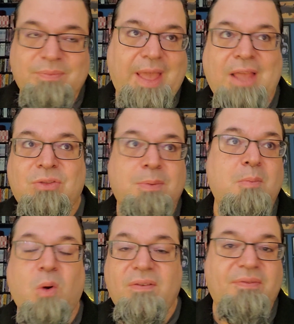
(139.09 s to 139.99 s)

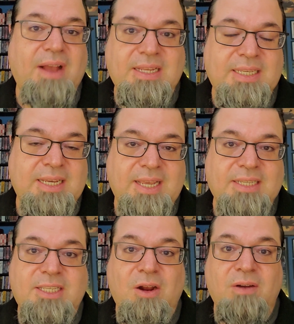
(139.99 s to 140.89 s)
anthropomorphizing, I
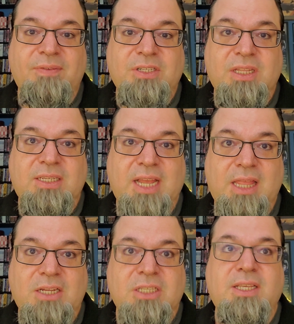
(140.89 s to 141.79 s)
guess, the artificial
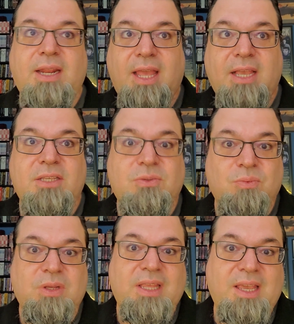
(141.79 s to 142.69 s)
intelligence that is
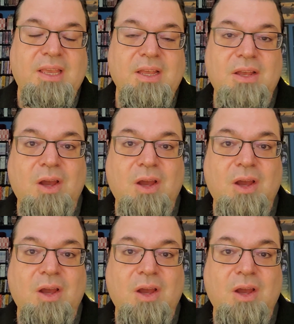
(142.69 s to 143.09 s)
really